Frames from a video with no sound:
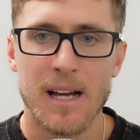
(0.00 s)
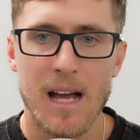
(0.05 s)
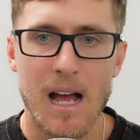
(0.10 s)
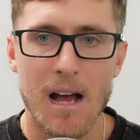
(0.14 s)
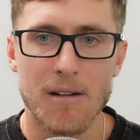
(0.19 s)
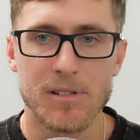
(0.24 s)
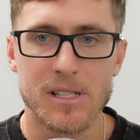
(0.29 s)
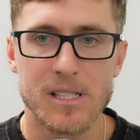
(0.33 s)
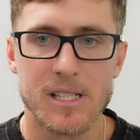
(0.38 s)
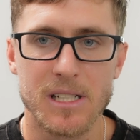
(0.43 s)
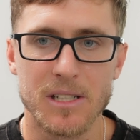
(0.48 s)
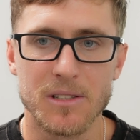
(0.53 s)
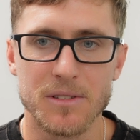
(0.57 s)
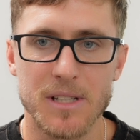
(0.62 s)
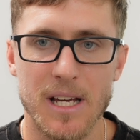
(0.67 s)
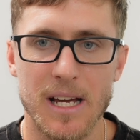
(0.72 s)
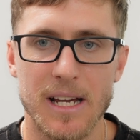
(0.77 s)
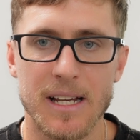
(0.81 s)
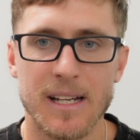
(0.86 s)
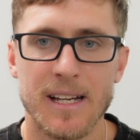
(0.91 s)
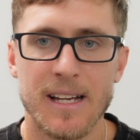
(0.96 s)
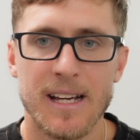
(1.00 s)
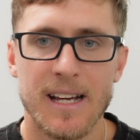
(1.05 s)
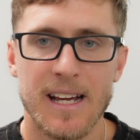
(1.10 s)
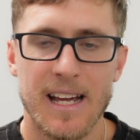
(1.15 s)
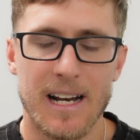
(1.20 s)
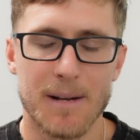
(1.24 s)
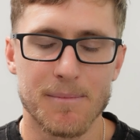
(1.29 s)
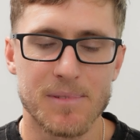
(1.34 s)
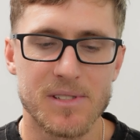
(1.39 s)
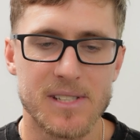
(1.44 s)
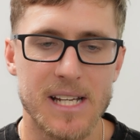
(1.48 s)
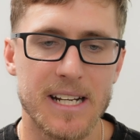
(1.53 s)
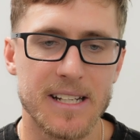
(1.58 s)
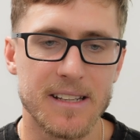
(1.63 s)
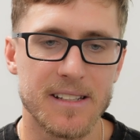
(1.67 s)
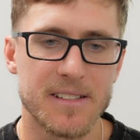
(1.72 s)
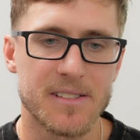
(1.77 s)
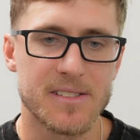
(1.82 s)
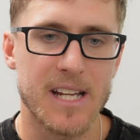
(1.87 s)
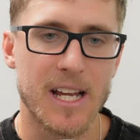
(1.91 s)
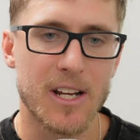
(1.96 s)
every single day. And I'm setting
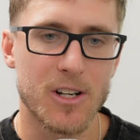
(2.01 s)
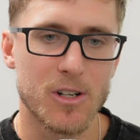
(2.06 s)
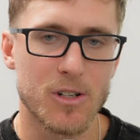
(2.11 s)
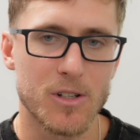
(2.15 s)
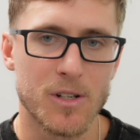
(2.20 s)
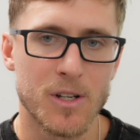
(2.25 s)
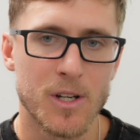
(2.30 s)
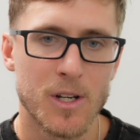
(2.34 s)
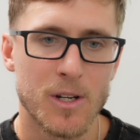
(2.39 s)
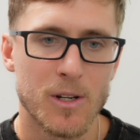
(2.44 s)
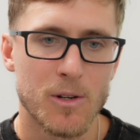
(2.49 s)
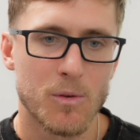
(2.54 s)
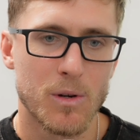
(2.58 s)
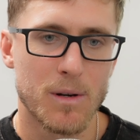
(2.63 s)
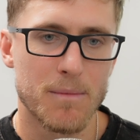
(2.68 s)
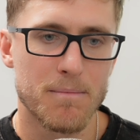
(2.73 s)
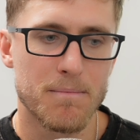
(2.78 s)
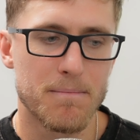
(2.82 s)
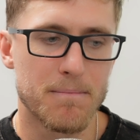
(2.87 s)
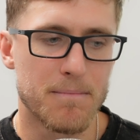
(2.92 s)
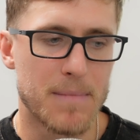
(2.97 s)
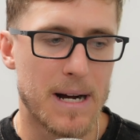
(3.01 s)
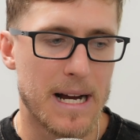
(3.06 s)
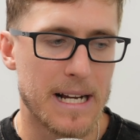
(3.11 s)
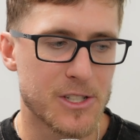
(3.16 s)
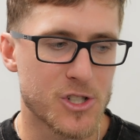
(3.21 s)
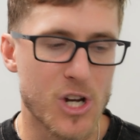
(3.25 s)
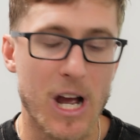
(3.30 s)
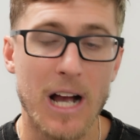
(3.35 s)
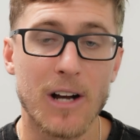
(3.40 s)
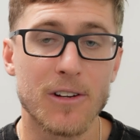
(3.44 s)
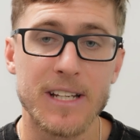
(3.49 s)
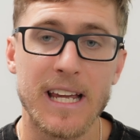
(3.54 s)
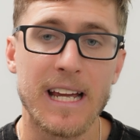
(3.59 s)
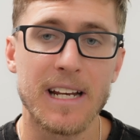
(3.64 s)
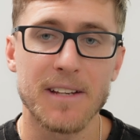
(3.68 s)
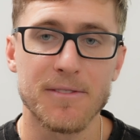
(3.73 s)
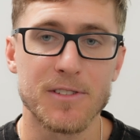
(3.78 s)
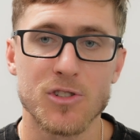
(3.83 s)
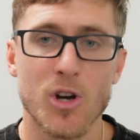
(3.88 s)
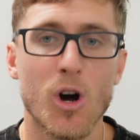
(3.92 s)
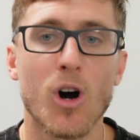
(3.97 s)
the standard when my child can't
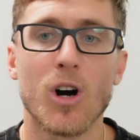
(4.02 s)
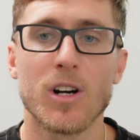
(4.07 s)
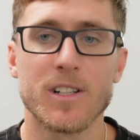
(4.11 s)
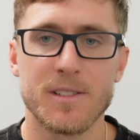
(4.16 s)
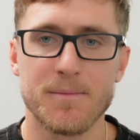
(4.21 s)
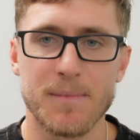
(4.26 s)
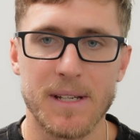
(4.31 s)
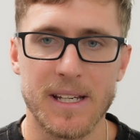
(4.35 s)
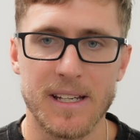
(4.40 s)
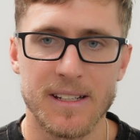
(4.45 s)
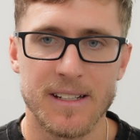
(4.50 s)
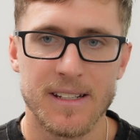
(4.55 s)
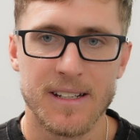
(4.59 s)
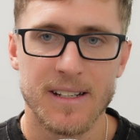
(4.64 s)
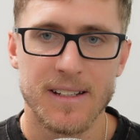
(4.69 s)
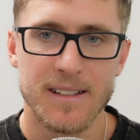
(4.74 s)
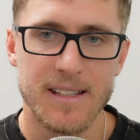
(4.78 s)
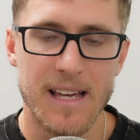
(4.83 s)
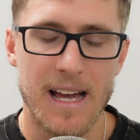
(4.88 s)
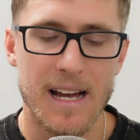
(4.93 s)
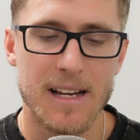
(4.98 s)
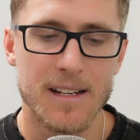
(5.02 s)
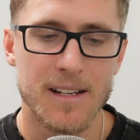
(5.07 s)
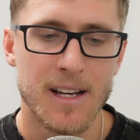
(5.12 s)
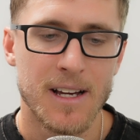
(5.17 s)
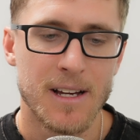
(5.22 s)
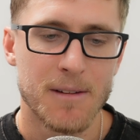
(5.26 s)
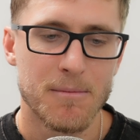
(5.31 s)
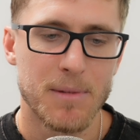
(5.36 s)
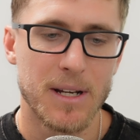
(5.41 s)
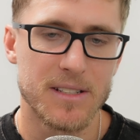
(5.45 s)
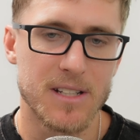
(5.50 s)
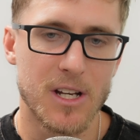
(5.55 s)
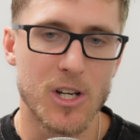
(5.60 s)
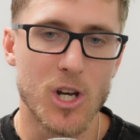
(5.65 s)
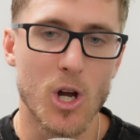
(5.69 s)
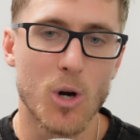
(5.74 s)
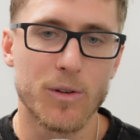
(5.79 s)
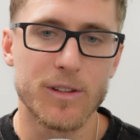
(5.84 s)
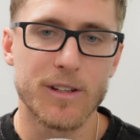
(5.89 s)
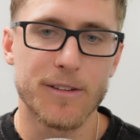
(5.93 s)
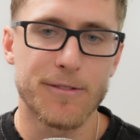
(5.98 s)
even talk to me yet, because I
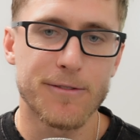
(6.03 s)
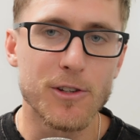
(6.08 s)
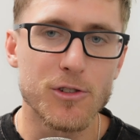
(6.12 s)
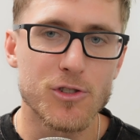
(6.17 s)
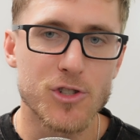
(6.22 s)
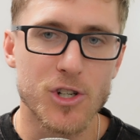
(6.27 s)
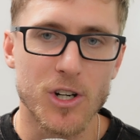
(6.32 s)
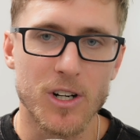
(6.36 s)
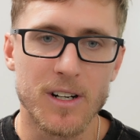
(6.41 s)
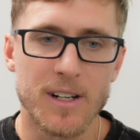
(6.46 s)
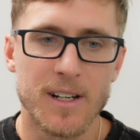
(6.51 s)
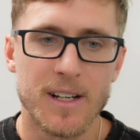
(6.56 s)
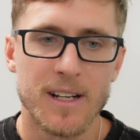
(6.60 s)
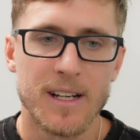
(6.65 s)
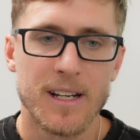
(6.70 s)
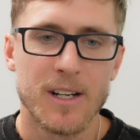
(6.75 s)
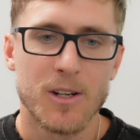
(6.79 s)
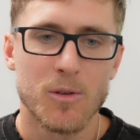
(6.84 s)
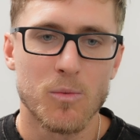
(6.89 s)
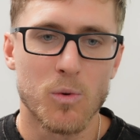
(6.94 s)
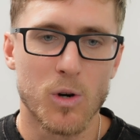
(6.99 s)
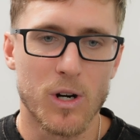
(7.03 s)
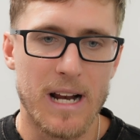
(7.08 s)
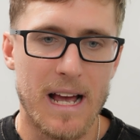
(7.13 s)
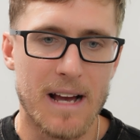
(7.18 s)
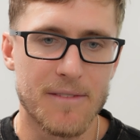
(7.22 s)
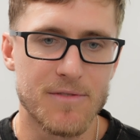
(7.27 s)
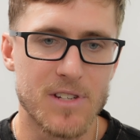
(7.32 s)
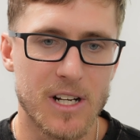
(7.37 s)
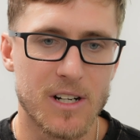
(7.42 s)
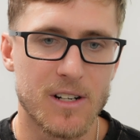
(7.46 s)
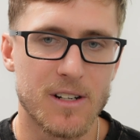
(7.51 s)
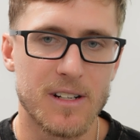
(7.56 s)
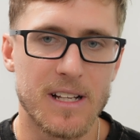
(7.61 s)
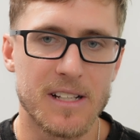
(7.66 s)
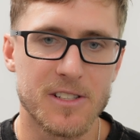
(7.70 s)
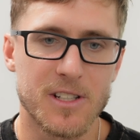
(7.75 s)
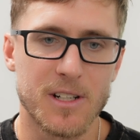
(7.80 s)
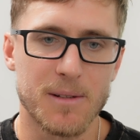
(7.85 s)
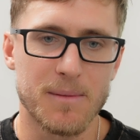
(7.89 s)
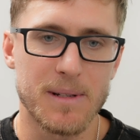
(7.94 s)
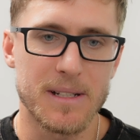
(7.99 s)
know in the future we're going to have dinner and
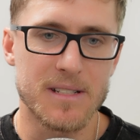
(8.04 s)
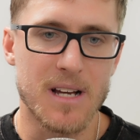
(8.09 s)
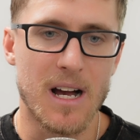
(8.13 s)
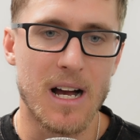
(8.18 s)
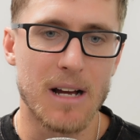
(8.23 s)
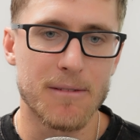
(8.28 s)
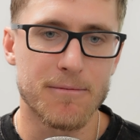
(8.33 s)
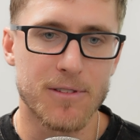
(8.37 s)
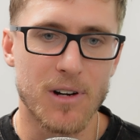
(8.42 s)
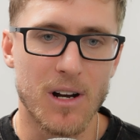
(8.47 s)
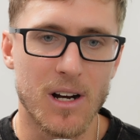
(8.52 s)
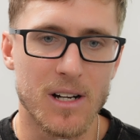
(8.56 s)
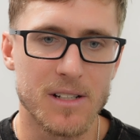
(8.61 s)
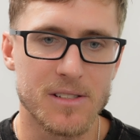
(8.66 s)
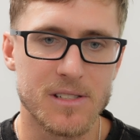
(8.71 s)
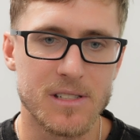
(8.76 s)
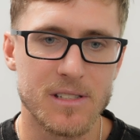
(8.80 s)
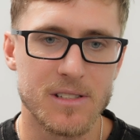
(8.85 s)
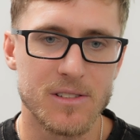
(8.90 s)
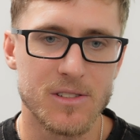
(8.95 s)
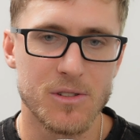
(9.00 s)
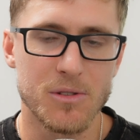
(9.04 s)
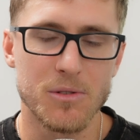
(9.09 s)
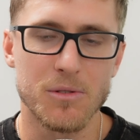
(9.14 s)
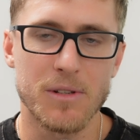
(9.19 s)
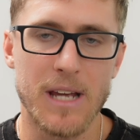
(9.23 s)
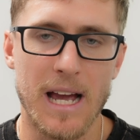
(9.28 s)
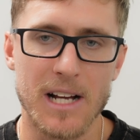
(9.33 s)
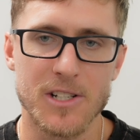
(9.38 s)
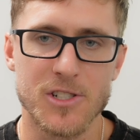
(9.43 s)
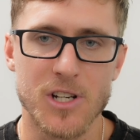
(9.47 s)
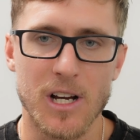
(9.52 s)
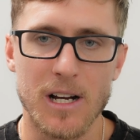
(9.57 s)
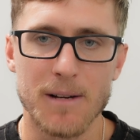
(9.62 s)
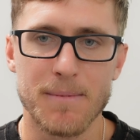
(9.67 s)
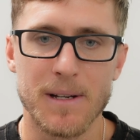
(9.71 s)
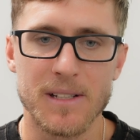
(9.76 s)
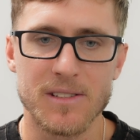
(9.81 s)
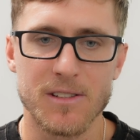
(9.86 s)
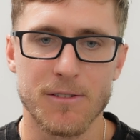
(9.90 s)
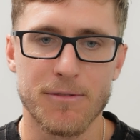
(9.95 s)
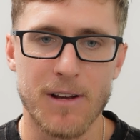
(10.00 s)
that's going to be a time for us to catch up
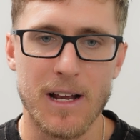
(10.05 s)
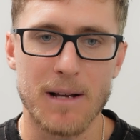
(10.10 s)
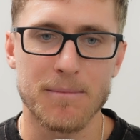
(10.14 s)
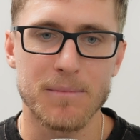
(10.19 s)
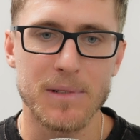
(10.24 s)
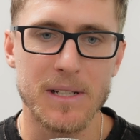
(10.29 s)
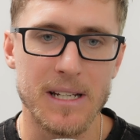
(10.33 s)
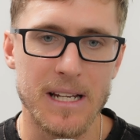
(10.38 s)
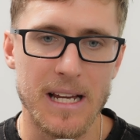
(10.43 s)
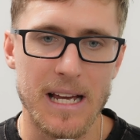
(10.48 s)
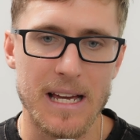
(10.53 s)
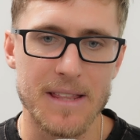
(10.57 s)
as a family and